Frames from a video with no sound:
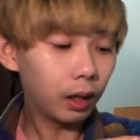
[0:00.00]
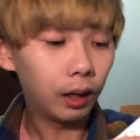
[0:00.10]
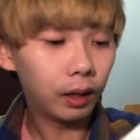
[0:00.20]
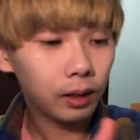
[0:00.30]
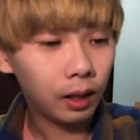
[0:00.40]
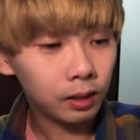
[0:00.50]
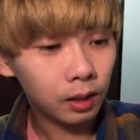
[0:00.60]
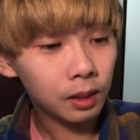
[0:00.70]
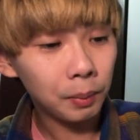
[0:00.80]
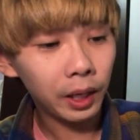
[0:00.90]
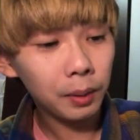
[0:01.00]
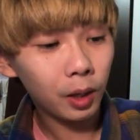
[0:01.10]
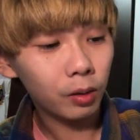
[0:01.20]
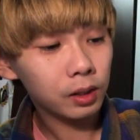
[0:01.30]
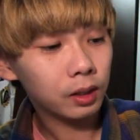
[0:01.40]
and there's some
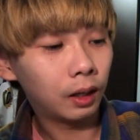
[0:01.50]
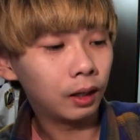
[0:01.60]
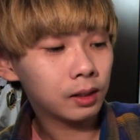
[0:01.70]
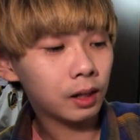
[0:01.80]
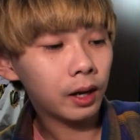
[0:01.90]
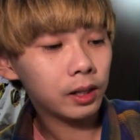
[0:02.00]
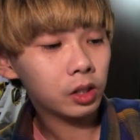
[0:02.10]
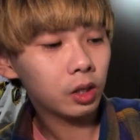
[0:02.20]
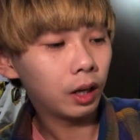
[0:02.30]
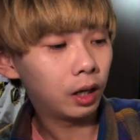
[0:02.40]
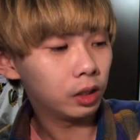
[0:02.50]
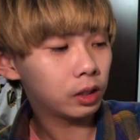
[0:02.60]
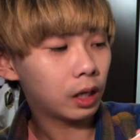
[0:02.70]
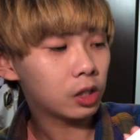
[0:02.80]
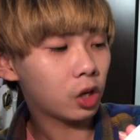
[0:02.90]
labels, size
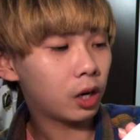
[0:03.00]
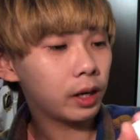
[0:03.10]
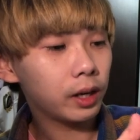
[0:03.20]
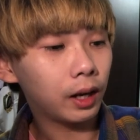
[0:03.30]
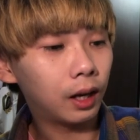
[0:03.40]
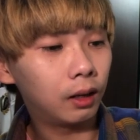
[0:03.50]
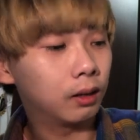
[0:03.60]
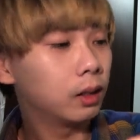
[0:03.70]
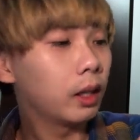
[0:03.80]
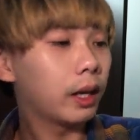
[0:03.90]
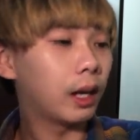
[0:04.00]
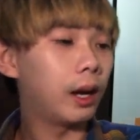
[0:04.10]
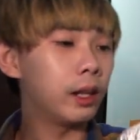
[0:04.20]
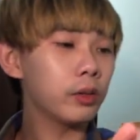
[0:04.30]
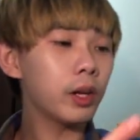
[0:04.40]
charting, and
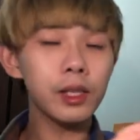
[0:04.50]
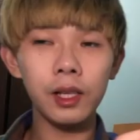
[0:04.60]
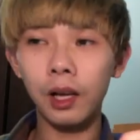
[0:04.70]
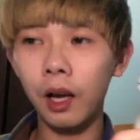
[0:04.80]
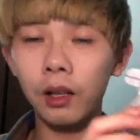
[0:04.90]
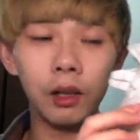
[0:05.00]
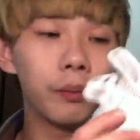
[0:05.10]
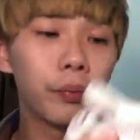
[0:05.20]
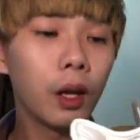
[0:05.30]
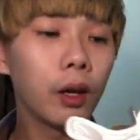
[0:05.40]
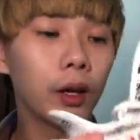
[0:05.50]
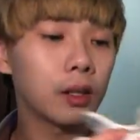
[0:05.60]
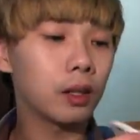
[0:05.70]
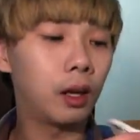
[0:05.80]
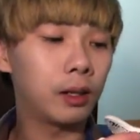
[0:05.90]
yeah, and you can see the color,
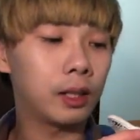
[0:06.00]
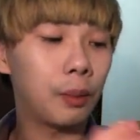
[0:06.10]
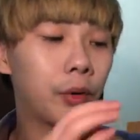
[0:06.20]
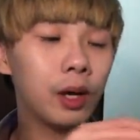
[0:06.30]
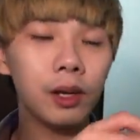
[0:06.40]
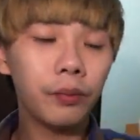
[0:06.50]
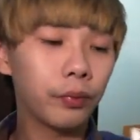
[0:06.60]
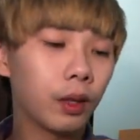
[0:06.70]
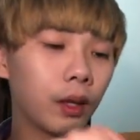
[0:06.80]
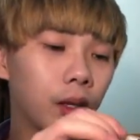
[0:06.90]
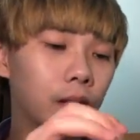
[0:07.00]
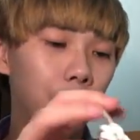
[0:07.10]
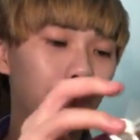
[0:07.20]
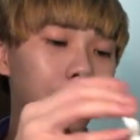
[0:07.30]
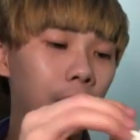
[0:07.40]
it's zebra,
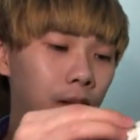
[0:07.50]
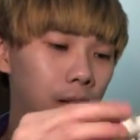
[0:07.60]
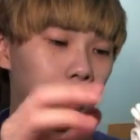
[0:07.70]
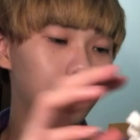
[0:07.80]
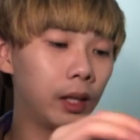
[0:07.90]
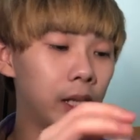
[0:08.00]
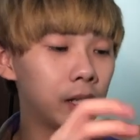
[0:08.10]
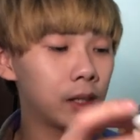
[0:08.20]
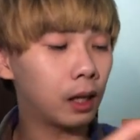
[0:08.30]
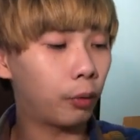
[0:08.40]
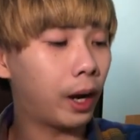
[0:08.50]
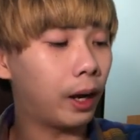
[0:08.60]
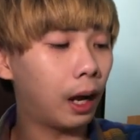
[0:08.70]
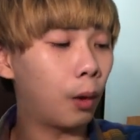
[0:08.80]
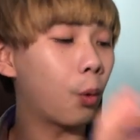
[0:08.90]
and the laces are
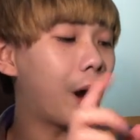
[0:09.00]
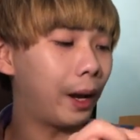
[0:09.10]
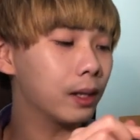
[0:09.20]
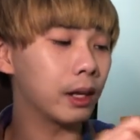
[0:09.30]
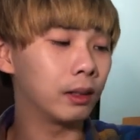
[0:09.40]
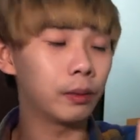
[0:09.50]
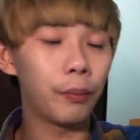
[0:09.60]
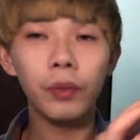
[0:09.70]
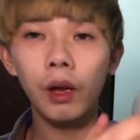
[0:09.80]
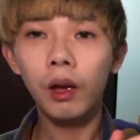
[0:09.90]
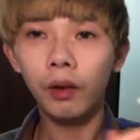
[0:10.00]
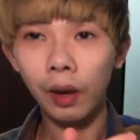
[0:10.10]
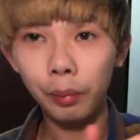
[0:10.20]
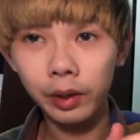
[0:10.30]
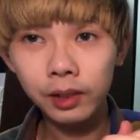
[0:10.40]
white, and
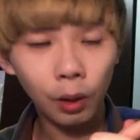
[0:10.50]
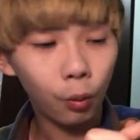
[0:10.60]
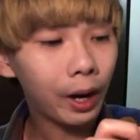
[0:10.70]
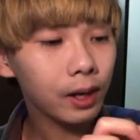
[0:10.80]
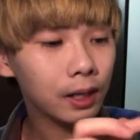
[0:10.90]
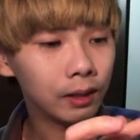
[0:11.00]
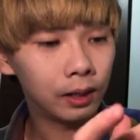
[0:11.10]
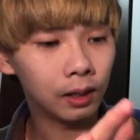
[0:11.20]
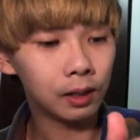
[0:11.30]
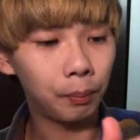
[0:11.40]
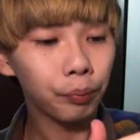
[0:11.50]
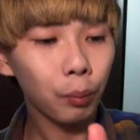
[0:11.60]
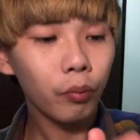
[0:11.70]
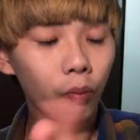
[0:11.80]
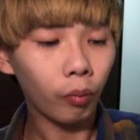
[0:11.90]
fabrics are white, and there's some
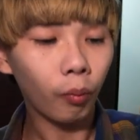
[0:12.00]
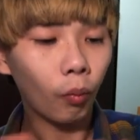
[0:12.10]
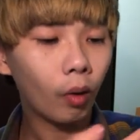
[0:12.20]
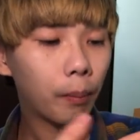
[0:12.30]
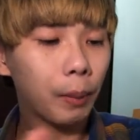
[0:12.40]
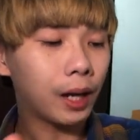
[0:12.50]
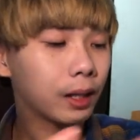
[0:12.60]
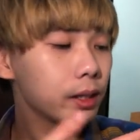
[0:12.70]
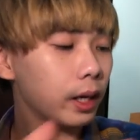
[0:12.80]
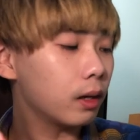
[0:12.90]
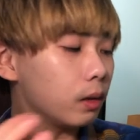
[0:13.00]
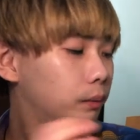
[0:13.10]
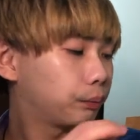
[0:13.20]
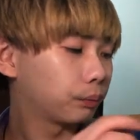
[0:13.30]
patterns here,